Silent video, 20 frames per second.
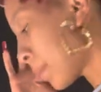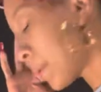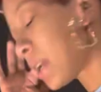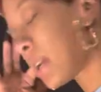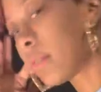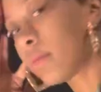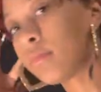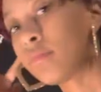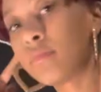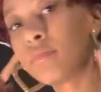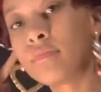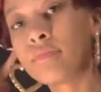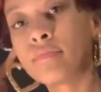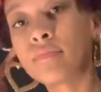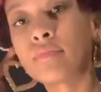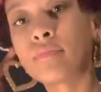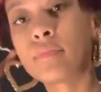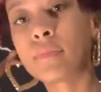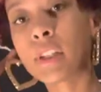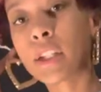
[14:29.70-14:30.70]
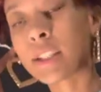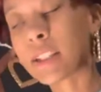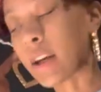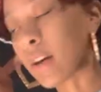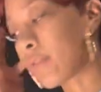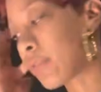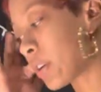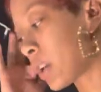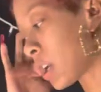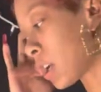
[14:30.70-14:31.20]
mean, next
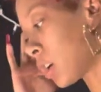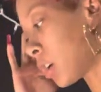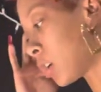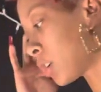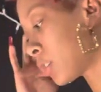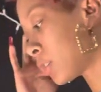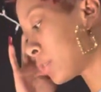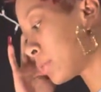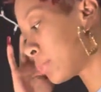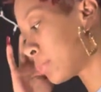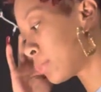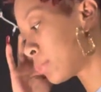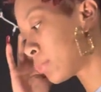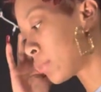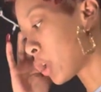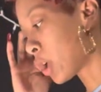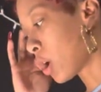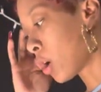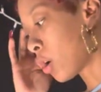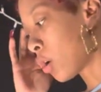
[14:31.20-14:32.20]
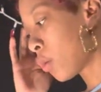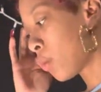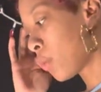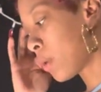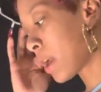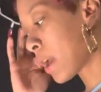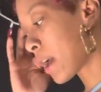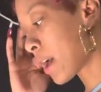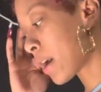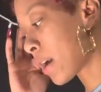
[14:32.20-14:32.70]
outfit. Um,
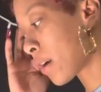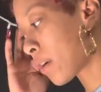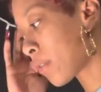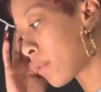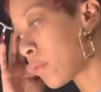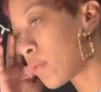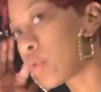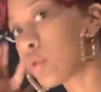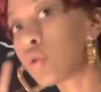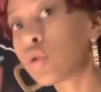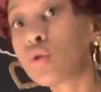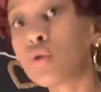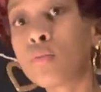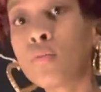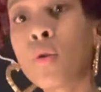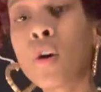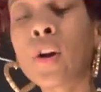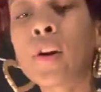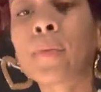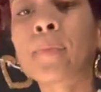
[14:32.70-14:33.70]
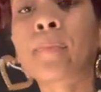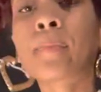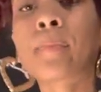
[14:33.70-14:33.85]
we have two more.